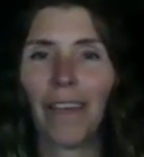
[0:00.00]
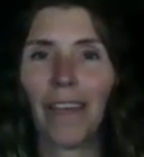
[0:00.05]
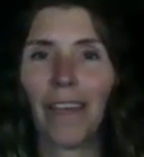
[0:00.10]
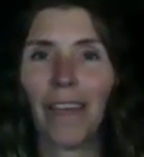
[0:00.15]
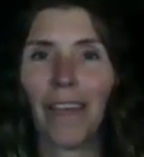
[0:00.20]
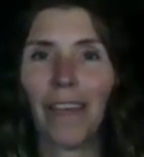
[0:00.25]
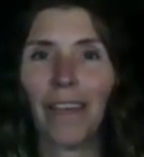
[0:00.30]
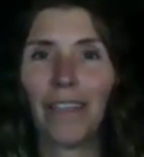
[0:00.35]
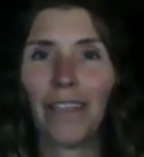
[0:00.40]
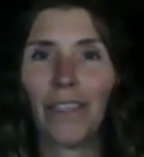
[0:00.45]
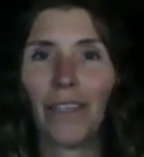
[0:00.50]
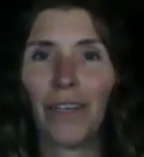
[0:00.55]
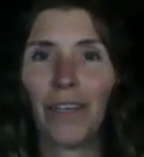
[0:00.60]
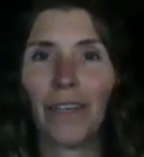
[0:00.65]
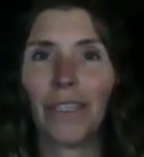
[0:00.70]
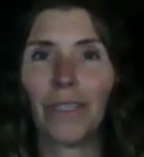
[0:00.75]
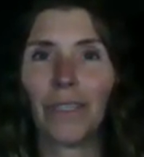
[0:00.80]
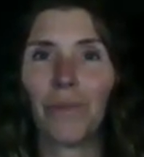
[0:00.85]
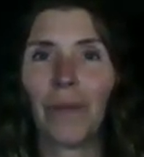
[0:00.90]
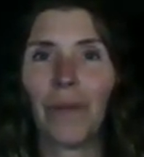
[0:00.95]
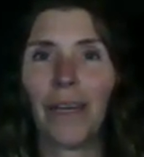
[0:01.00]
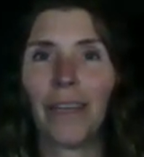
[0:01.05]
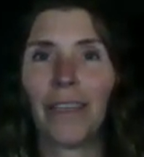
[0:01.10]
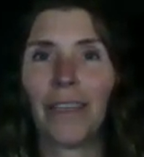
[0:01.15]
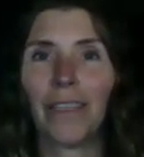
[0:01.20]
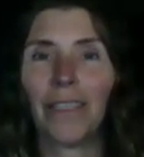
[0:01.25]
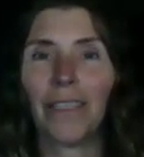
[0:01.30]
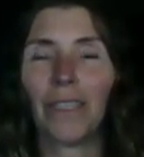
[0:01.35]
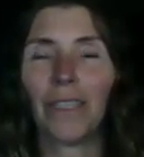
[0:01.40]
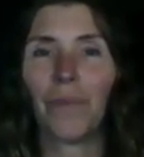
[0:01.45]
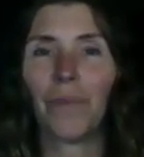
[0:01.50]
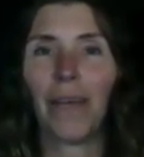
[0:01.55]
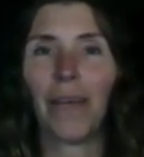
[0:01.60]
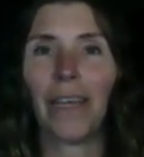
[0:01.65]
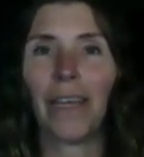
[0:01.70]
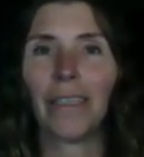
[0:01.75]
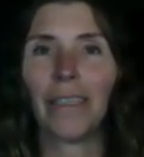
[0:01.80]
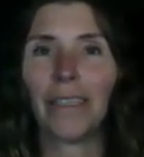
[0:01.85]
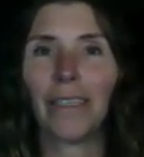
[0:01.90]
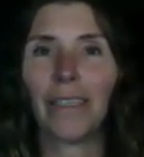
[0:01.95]
Get into your expanded
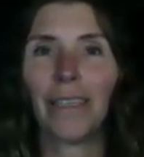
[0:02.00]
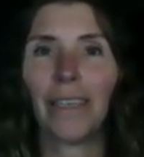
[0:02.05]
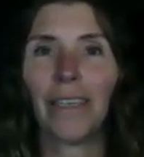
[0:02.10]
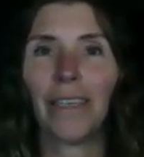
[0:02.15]
space,